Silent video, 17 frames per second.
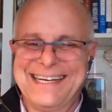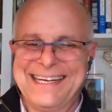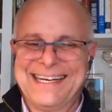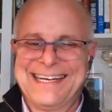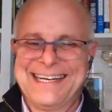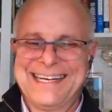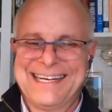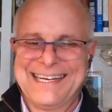
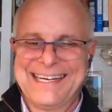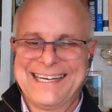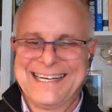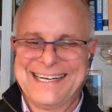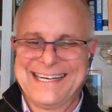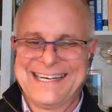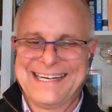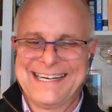
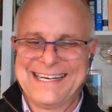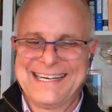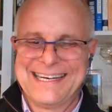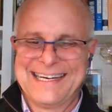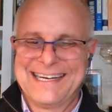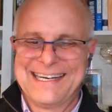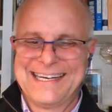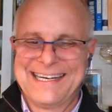
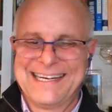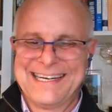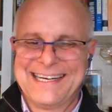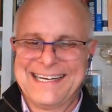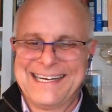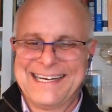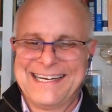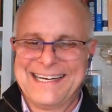
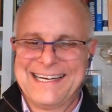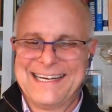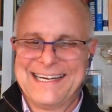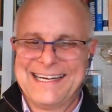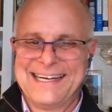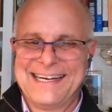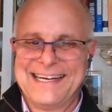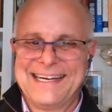
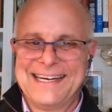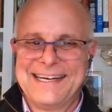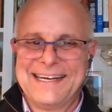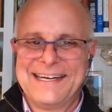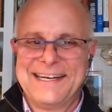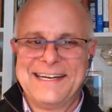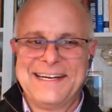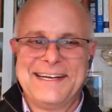
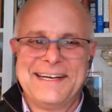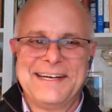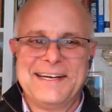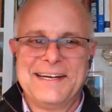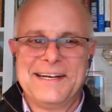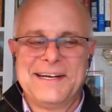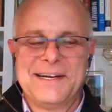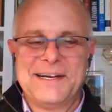
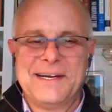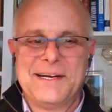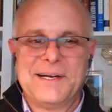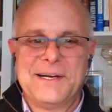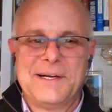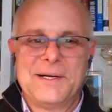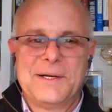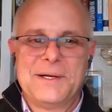
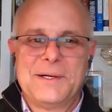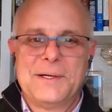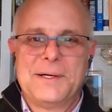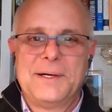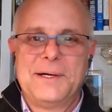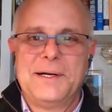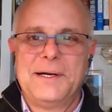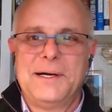
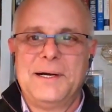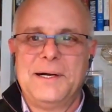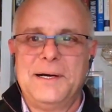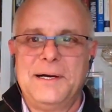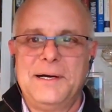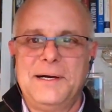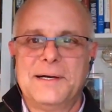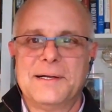
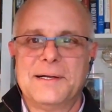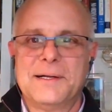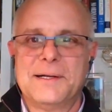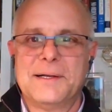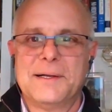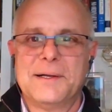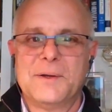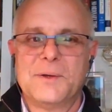
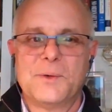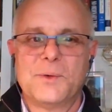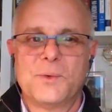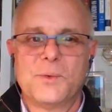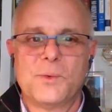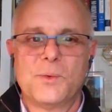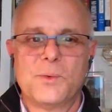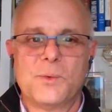
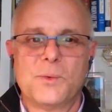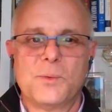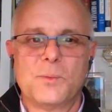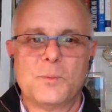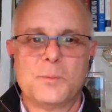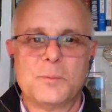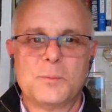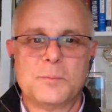
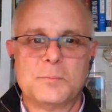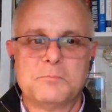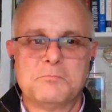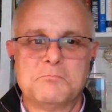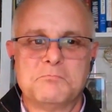The person shown says nothing.